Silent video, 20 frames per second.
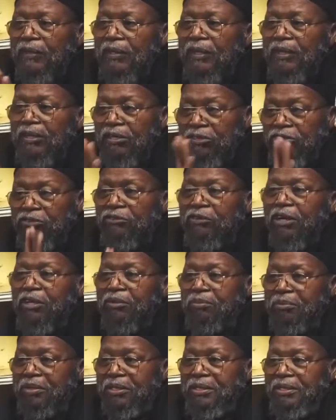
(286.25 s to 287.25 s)
And it struck
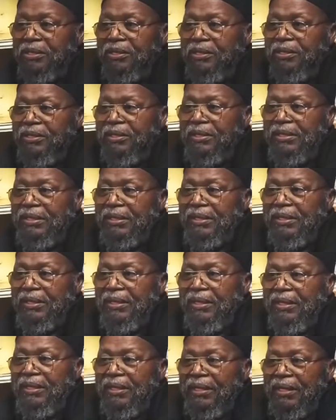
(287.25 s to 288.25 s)

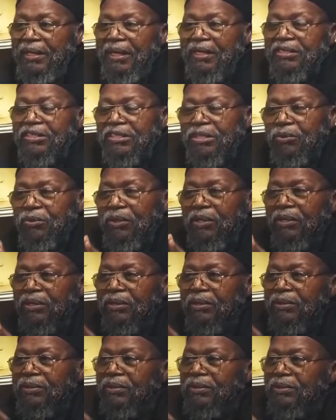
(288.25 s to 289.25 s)
me. I said, well,
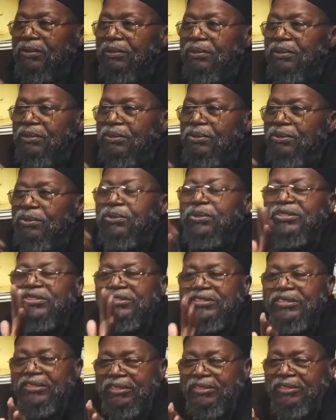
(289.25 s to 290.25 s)
who
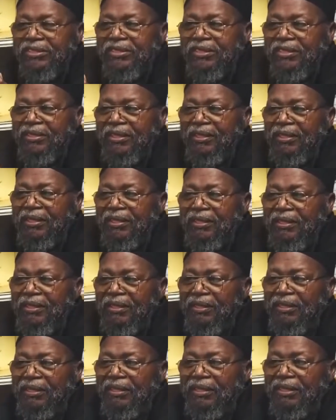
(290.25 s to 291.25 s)
is this?
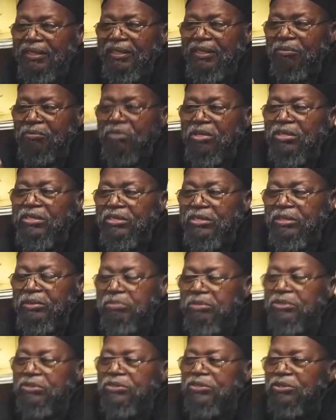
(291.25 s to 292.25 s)
And the brother in the
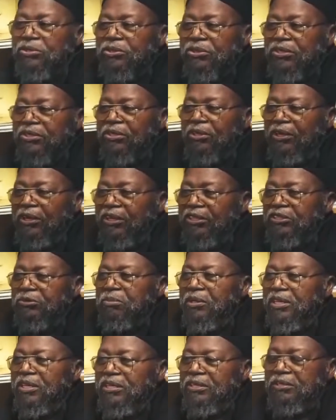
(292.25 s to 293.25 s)
bookstore started
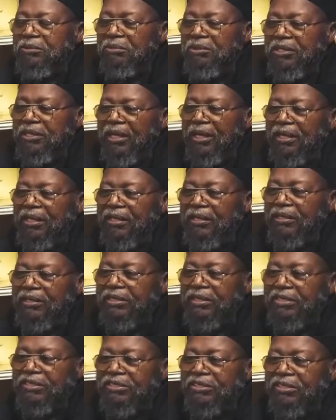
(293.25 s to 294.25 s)
explaining to me that
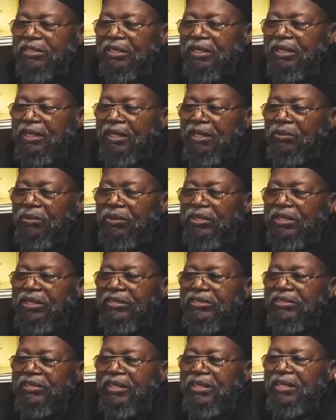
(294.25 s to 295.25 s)
when he
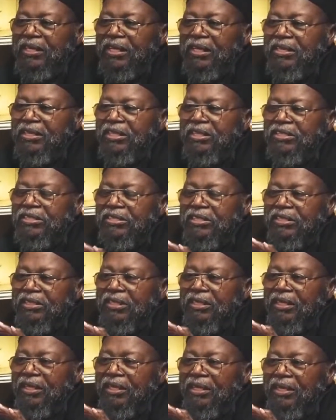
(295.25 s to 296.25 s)
said that this
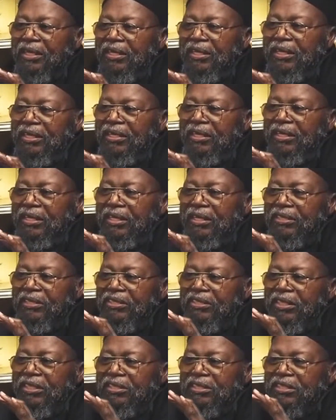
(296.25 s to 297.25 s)

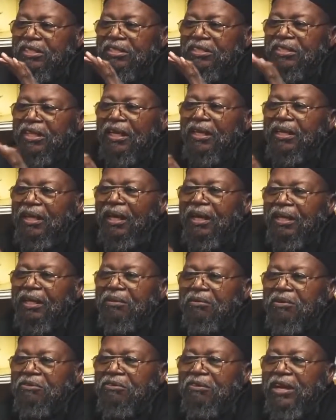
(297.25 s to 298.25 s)
is the second that
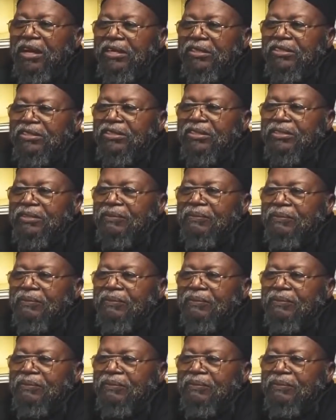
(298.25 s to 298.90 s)
come of Christ.